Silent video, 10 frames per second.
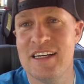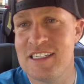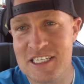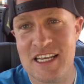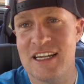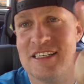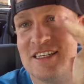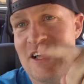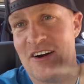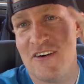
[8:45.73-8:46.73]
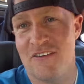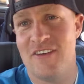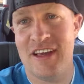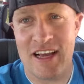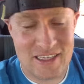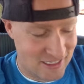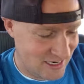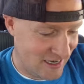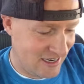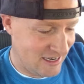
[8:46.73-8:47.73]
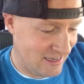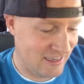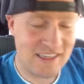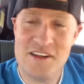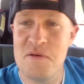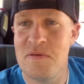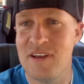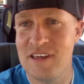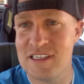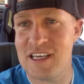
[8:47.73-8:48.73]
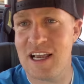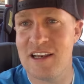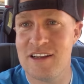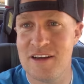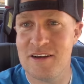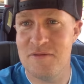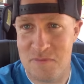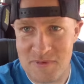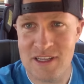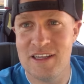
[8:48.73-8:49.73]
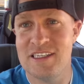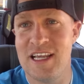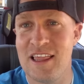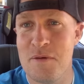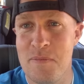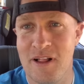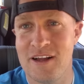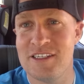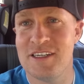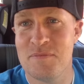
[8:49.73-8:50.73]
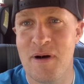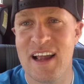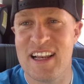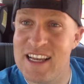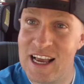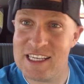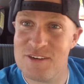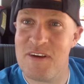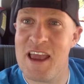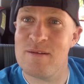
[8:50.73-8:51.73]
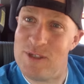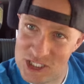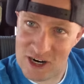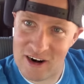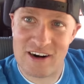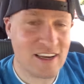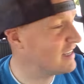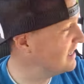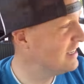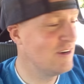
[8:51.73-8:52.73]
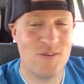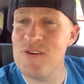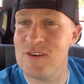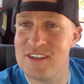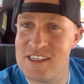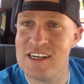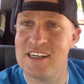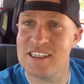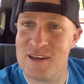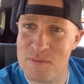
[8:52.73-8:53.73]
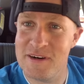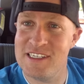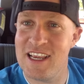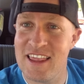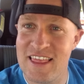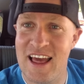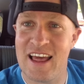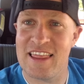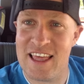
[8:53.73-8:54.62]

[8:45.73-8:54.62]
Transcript: Just let us know if you guys uh, decide to take the plunge and buy a Dyches Fam shirt. We would seriously appreciate that.